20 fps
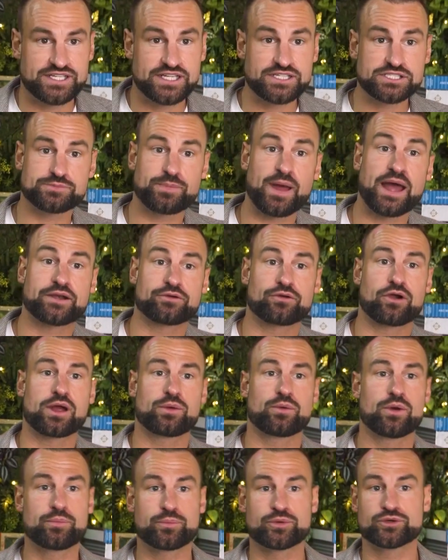Since
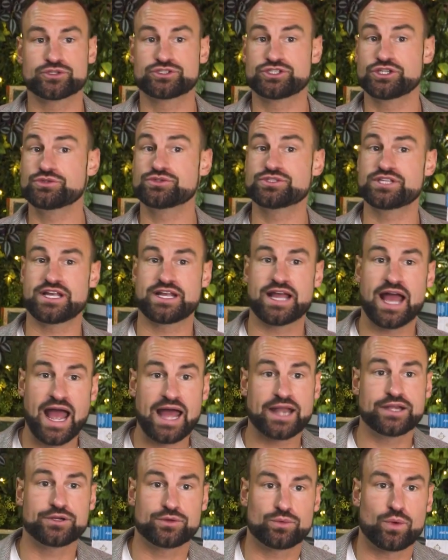Panerai were producing
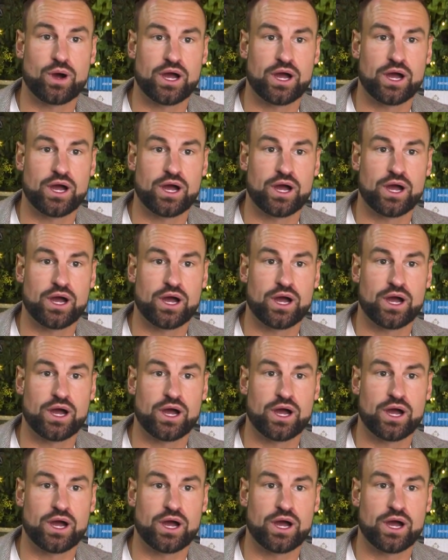hand